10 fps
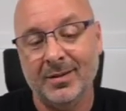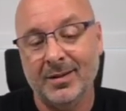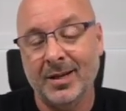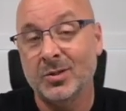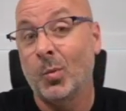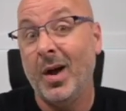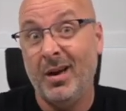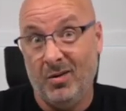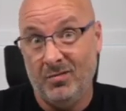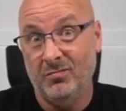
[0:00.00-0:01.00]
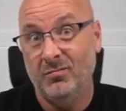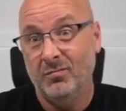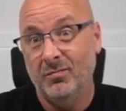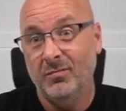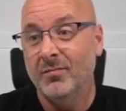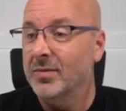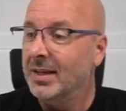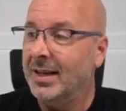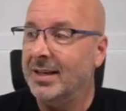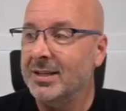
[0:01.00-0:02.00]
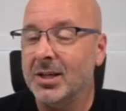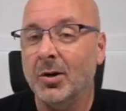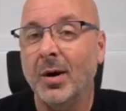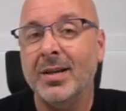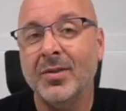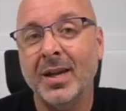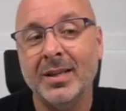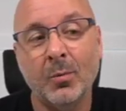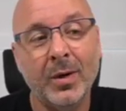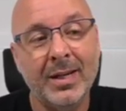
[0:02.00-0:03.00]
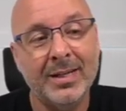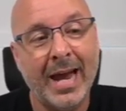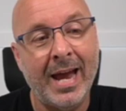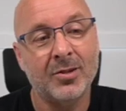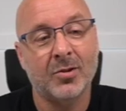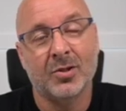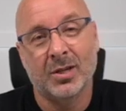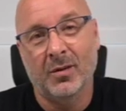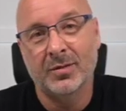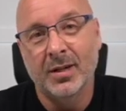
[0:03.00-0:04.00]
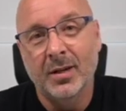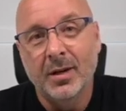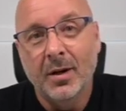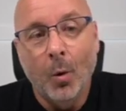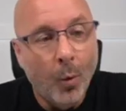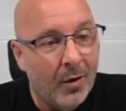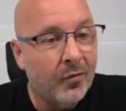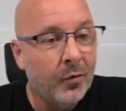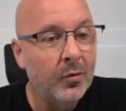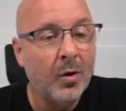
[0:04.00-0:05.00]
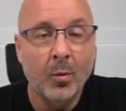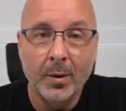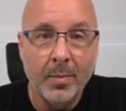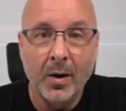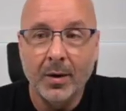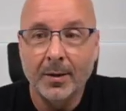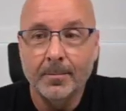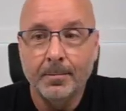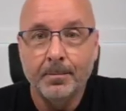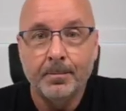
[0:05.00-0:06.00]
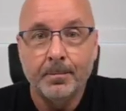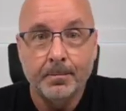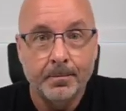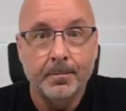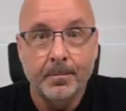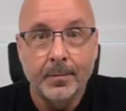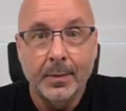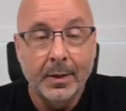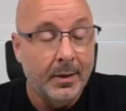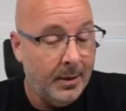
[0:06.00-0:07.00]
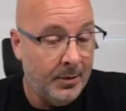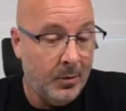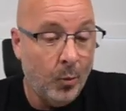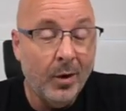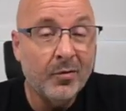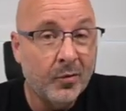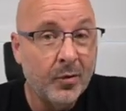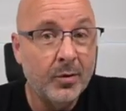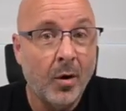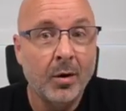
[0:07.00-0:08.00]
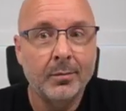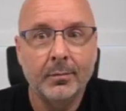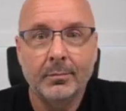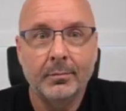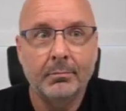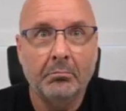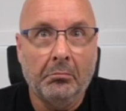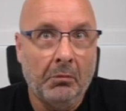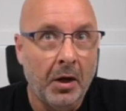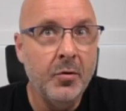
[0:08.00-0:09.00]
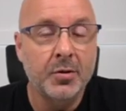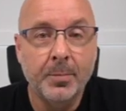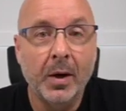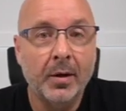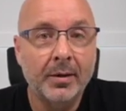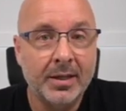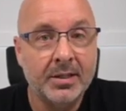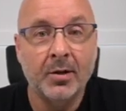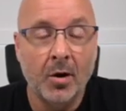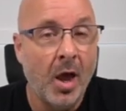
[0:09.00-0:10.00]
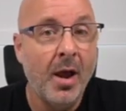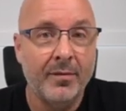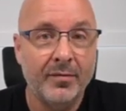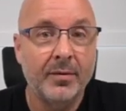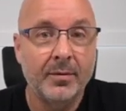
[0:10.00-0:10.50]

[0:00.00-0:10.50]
as well? And it's a great thing that we need to ask ourselves, what fruit are we bearing? And then what fruit are others bearing that's in our life?